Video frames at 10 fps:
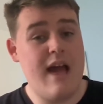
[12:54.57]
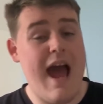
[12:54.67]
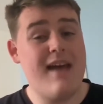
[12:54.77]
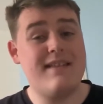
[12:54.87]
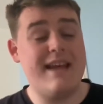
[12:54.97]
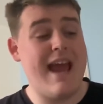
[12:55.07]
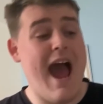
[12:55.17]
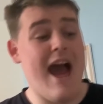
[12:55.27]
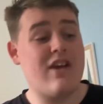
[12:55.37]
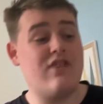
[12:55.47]
as he
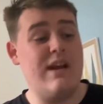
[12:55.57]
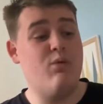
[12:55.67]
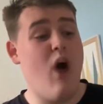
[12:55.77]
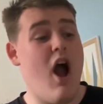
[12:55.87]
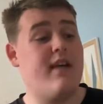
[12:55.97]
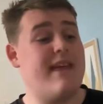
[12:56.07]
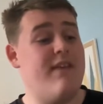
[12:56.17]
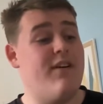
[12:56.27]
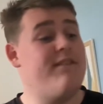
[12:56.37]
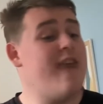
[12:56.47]
actually worked
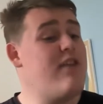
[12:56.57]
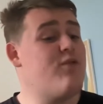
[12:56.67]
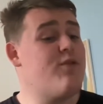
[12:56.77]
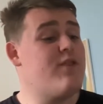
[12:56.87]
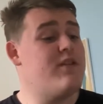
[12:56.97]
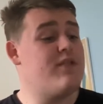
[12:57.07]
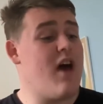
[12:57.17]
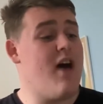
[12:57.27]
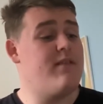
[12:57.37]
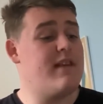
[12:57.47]
in the Federal
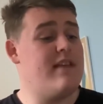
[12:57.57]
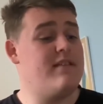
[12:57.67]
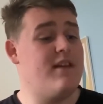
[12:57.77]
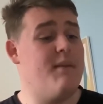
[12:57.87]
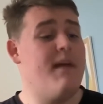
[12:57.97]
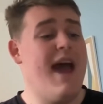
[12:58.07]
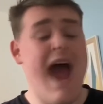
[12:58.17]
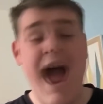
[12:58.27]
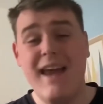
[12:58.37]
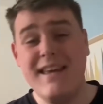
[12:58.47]
Reserve System
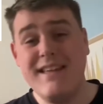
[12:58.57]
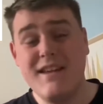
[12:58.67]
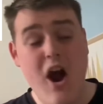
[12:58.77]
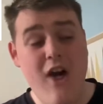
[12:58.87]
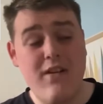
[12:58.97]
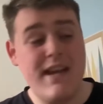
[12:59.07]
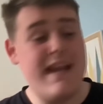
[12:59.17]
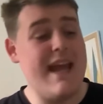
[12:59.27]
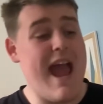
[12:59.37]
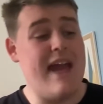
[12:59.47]
and he is
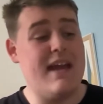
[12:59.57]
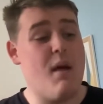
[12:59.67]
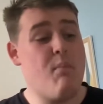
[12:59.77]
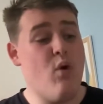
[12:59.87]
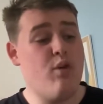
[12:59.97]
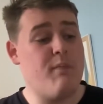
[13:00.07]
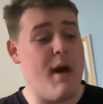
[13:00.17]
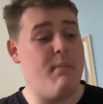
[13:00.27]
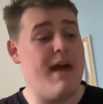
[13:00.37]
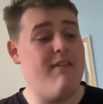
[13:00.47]
currently a board
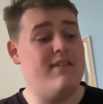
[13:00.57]
member in the